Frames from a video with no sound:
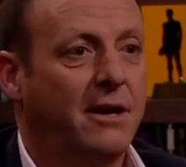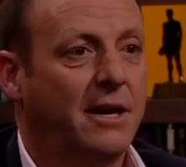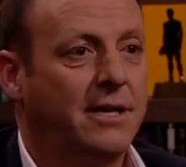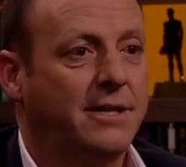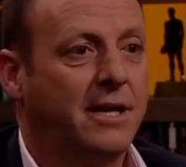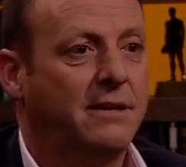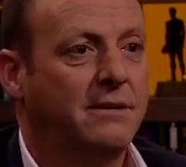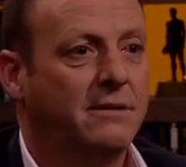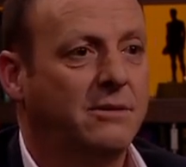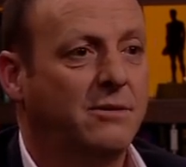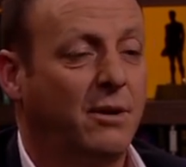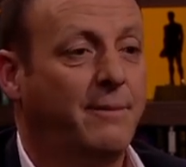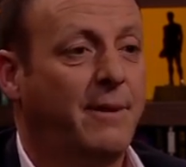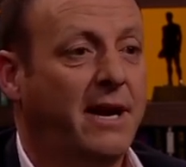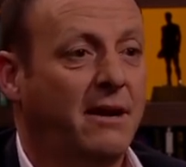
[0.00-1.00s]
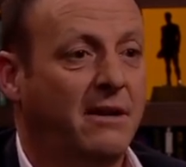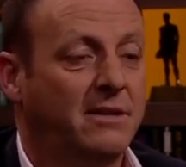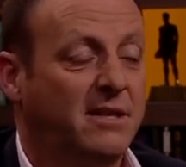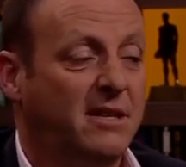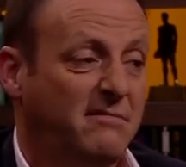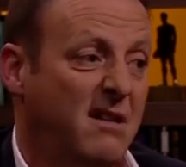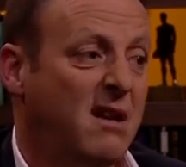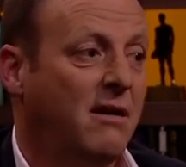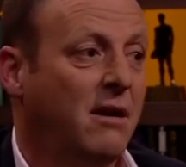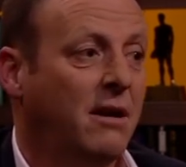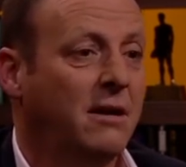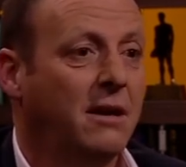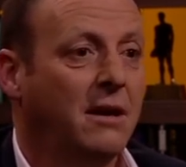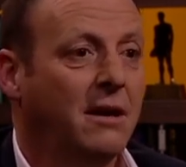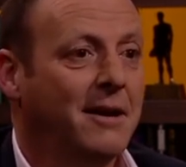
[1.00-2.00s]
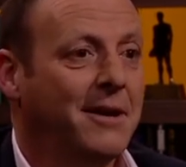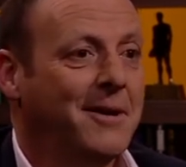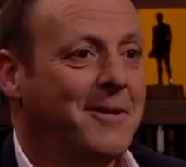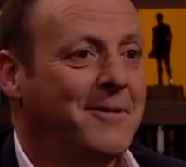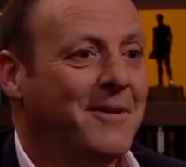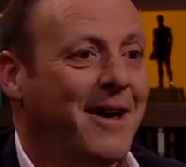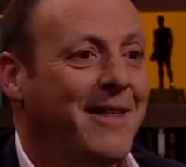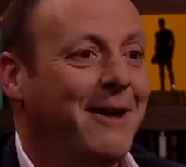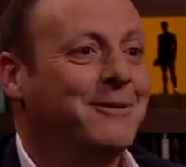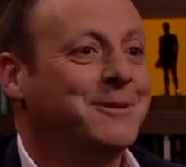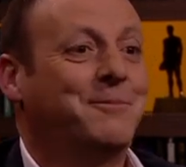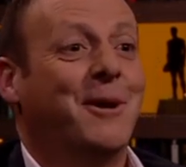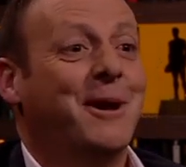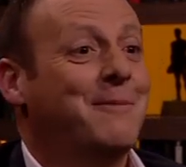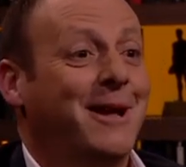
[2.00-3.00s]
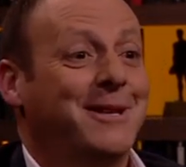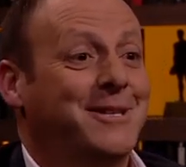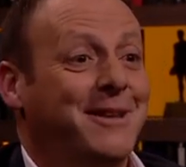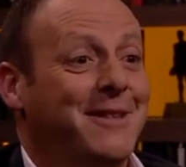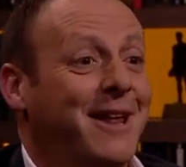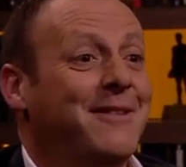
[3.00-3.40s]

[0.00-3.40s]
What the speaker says: And he said, you want a beer? And I said, yeah, right. And that was pretty much it.